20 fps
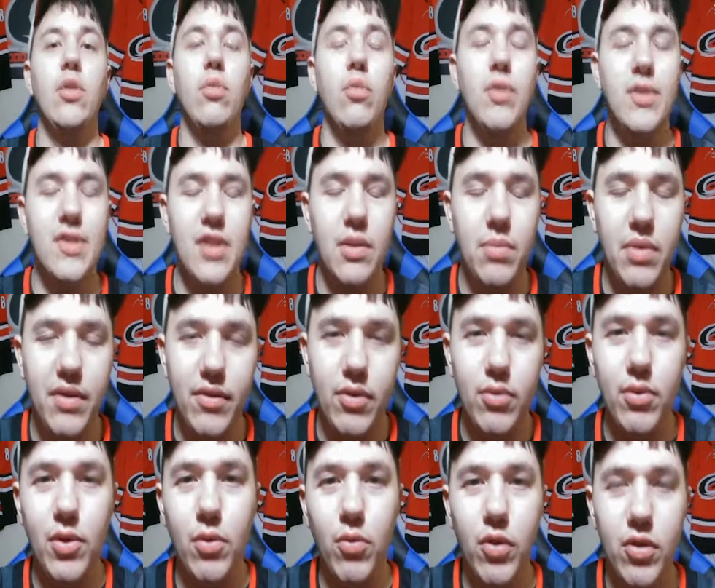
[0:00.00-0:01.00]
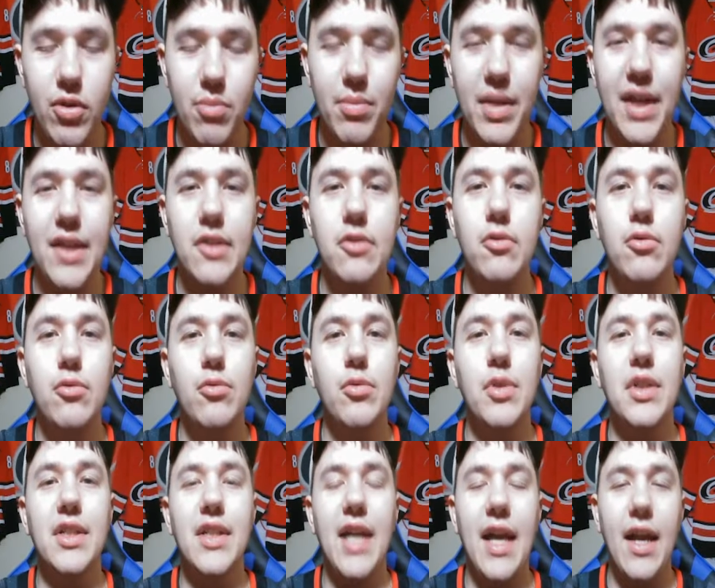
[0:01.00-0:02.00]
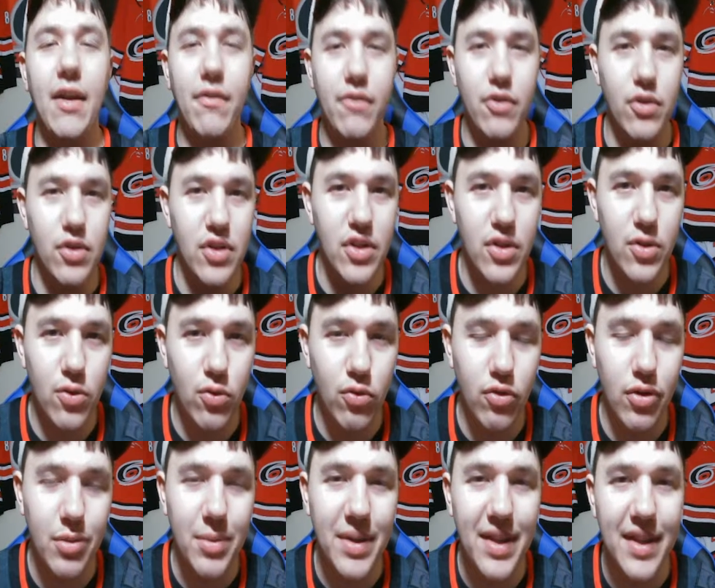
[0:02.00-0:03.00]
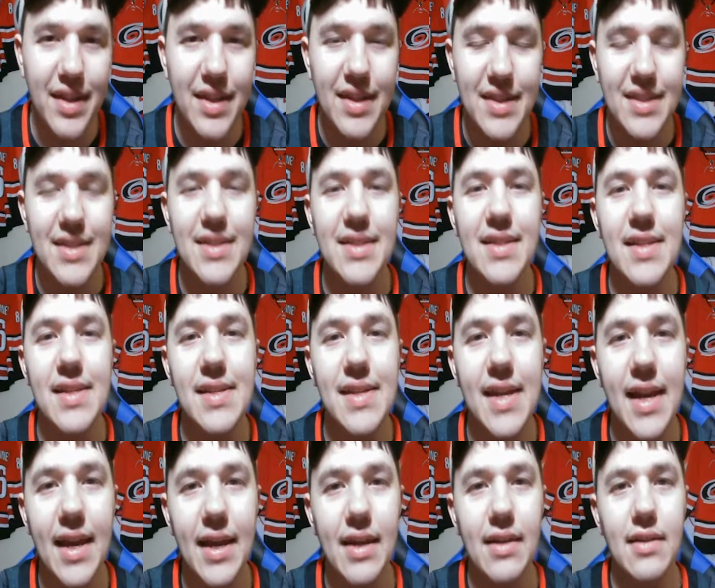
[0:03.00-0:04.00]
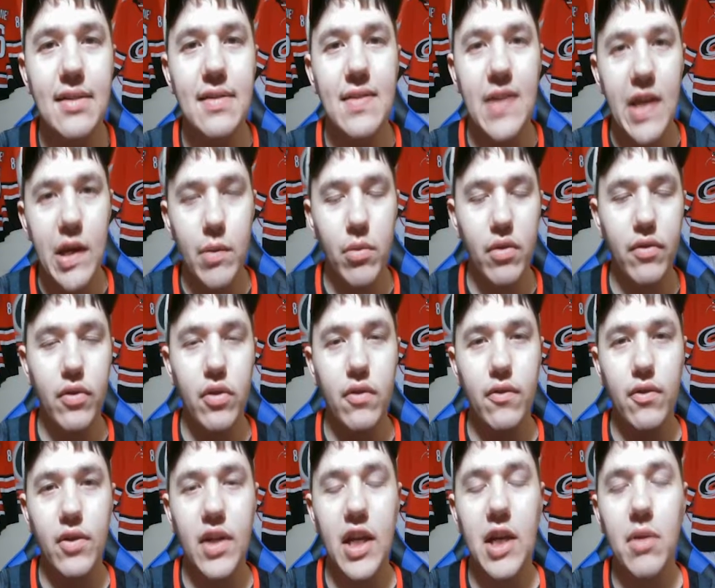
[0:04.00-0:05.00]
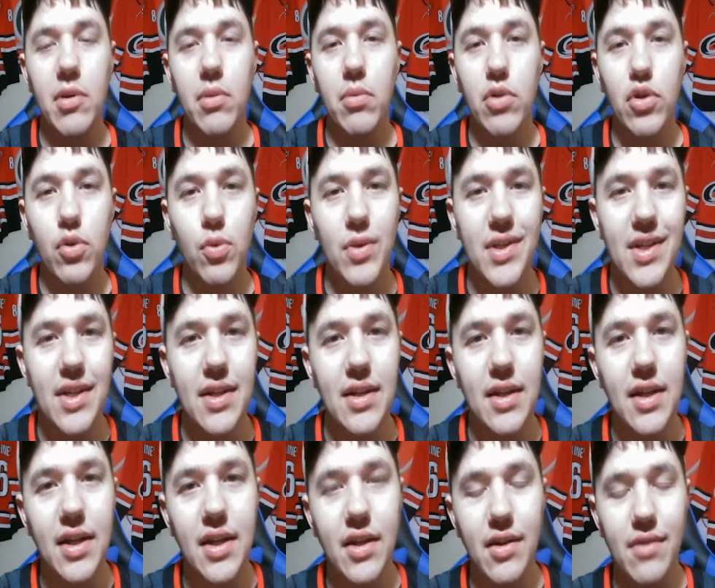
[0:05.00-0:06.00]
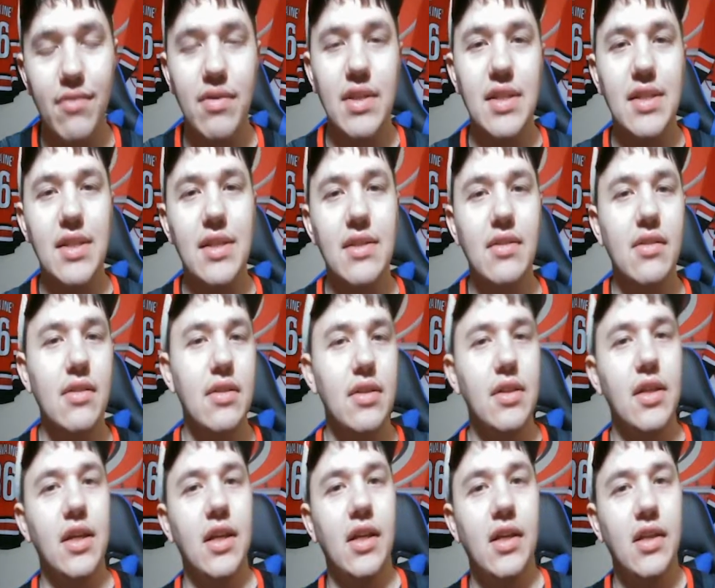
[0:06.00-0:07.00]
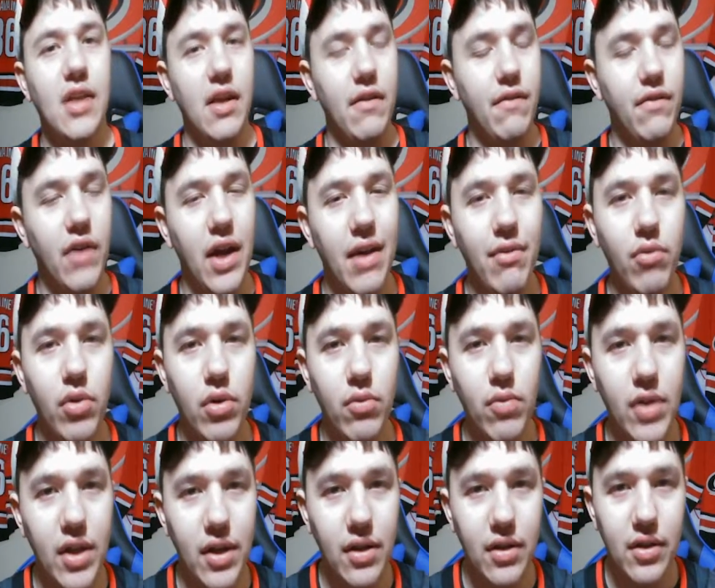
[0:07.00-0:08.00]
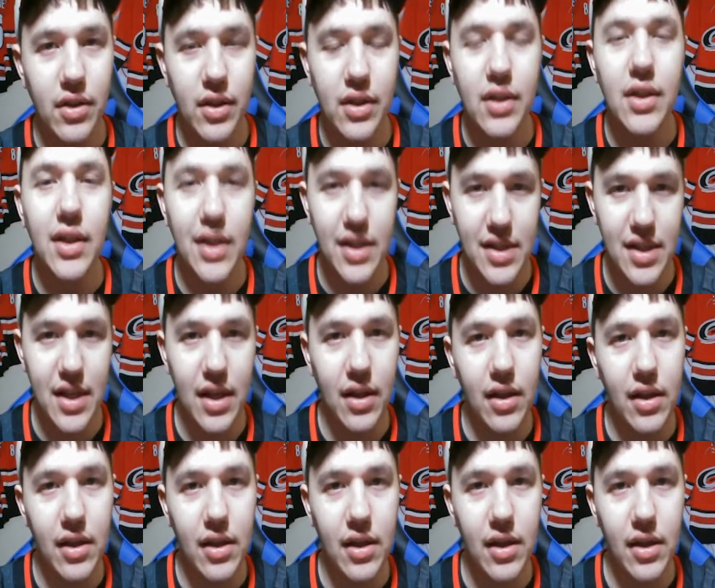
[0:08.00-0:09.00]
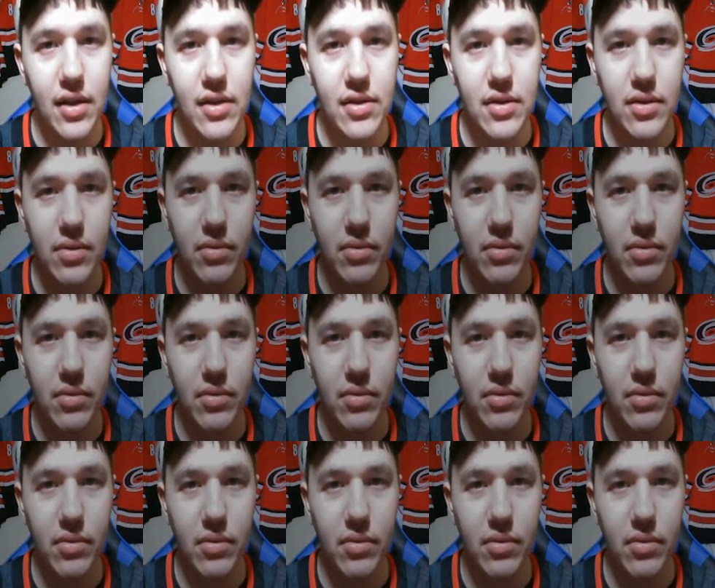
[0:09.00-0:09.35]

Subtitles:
What's up, everyone? Welcome back to After the Storm. This is the Canes game review for game number 29 of the season, a 5-1 win against the LA Kings.